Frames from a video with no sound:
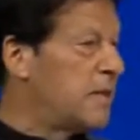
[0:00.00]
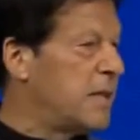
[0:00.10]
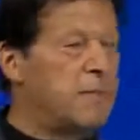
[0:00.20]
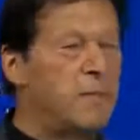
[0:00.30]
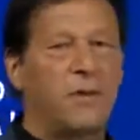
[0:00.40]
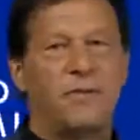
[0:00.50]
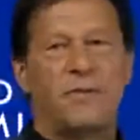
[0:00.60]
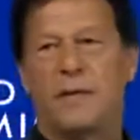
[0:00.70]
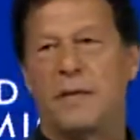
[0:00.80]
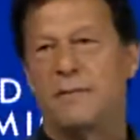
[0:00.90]
the World
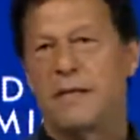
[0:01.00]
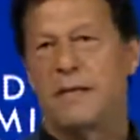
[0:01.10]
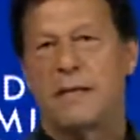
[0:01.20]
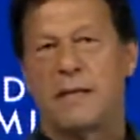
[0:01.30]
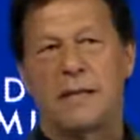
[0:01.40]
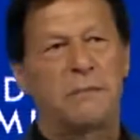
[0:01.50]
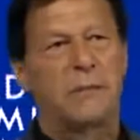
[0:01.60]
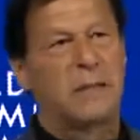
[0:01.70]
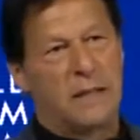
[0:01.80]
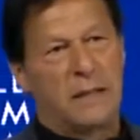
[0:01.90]
Economic Forum, is about
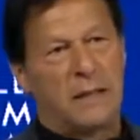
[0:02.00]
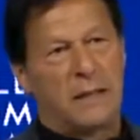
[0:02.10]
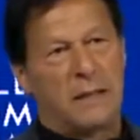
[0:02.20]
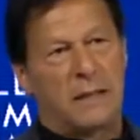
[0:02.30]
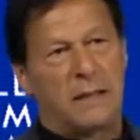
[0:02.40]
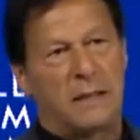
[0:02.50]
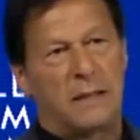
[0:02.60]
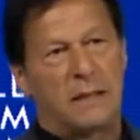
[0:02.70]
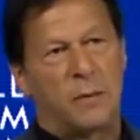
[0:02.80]
sustainability.